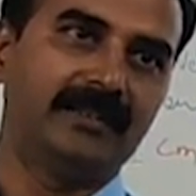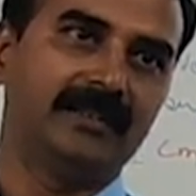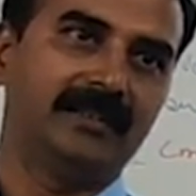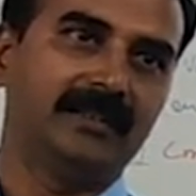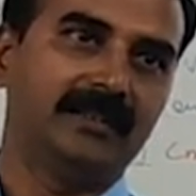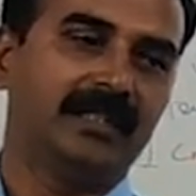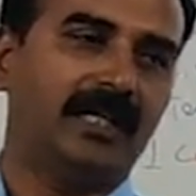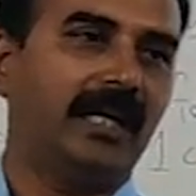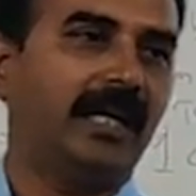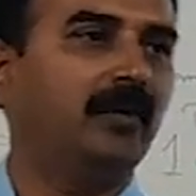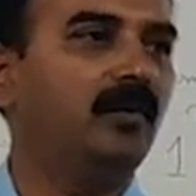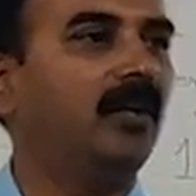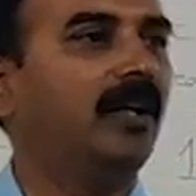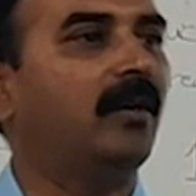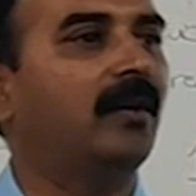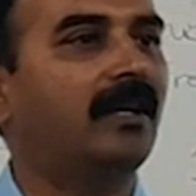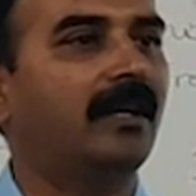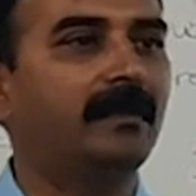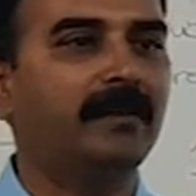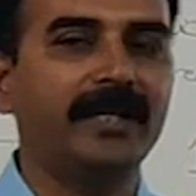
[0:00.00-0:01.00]
I would have
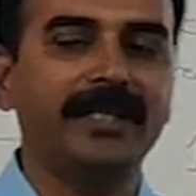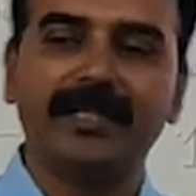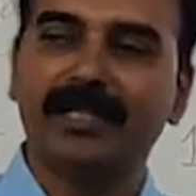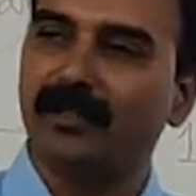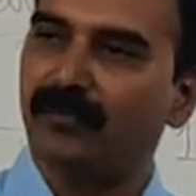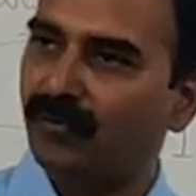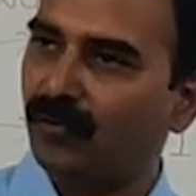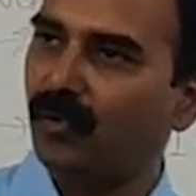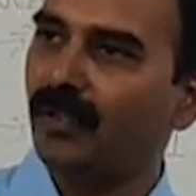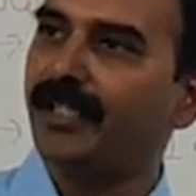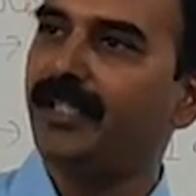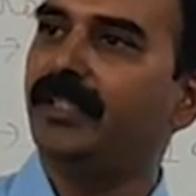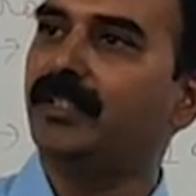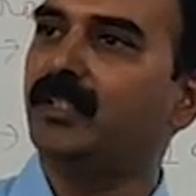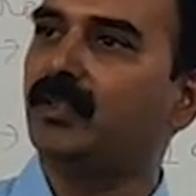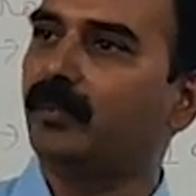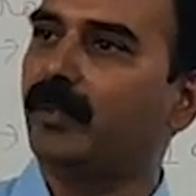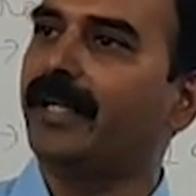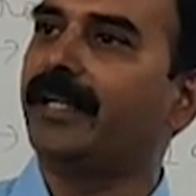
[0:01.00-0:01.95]
completed 4 units by now.